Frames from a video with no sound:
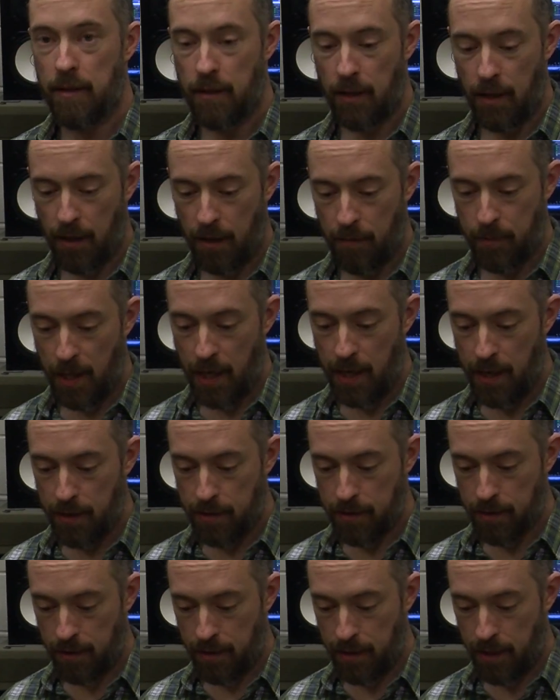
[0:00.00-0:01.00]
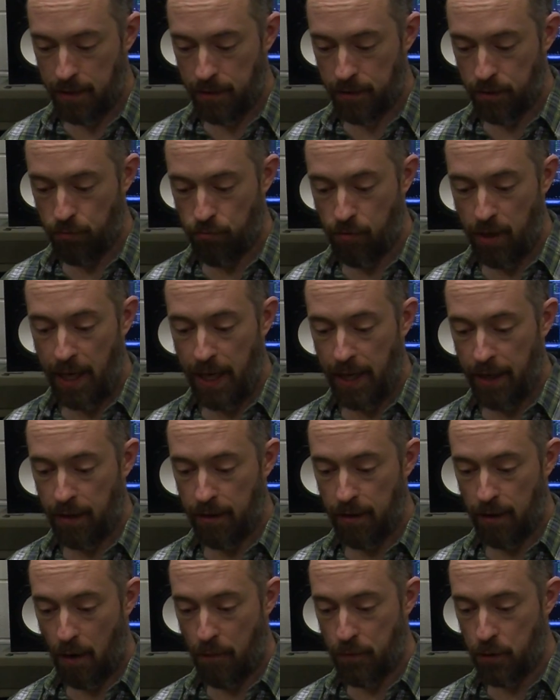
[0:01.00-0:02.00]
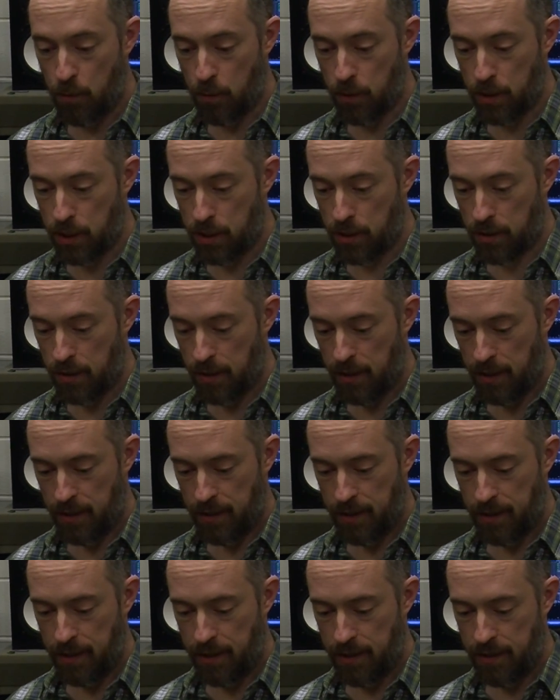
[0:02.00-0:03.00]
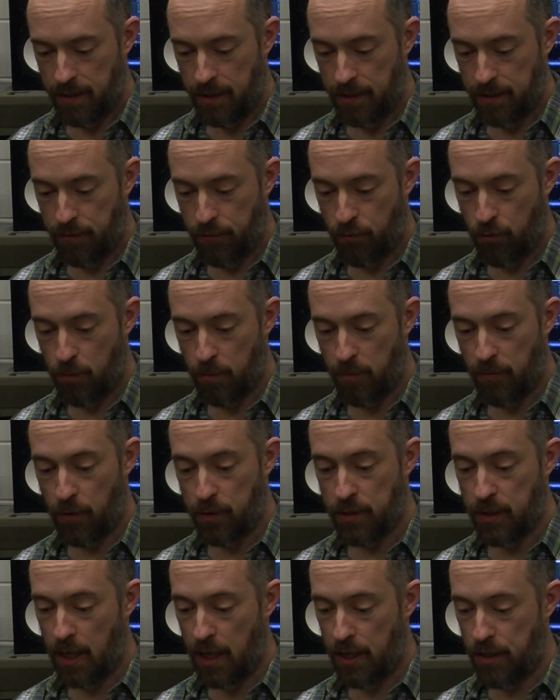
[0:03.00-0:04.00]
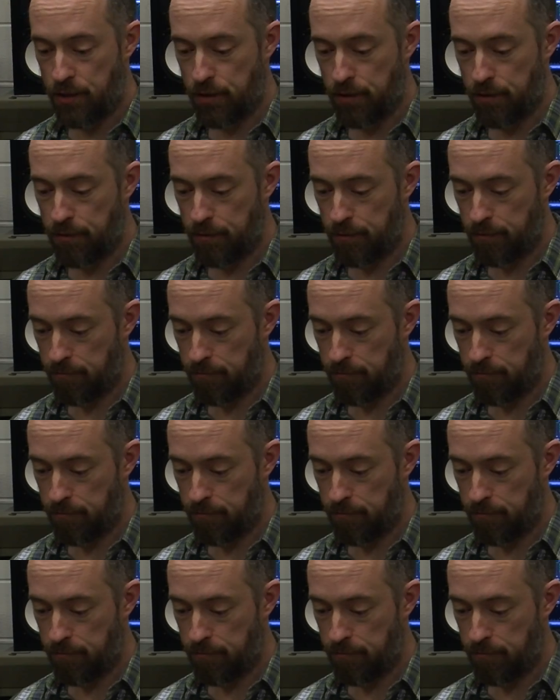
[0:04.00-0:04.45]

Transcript: the hit, and then the ringing afterwards is a form of oscillation.